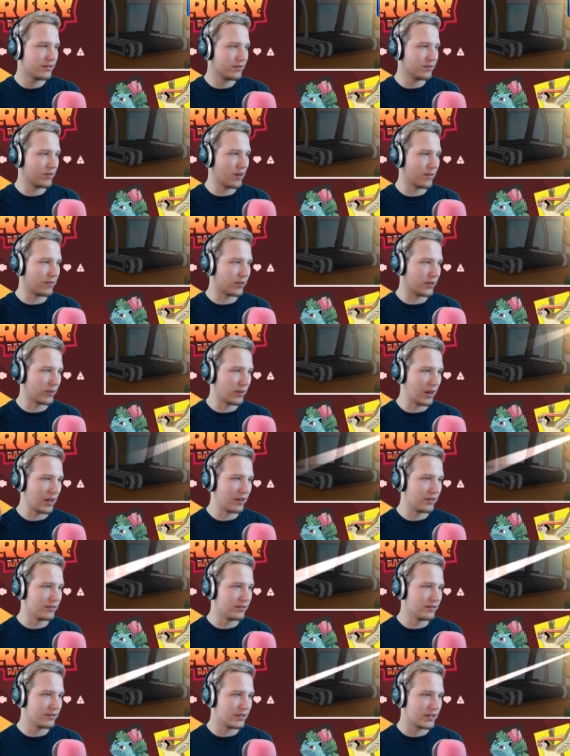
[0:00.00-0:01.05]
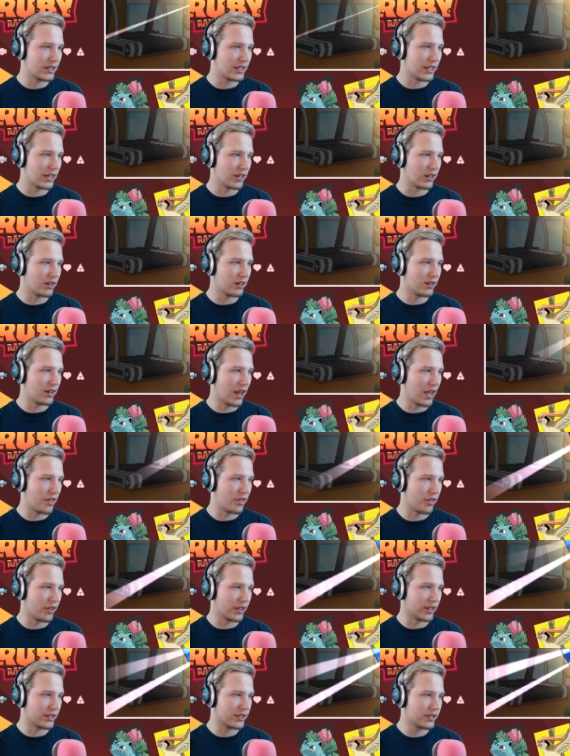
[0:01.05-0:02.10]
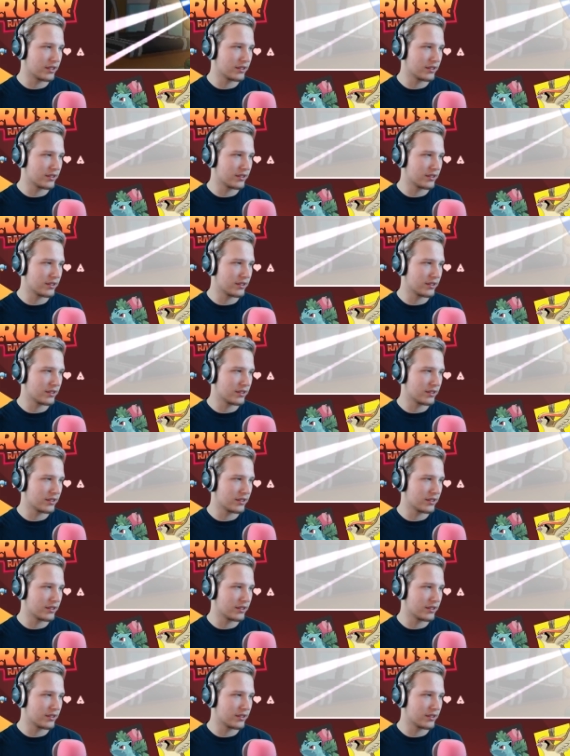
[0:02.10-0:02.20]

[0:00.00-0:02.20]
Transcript: roughly around here, I think.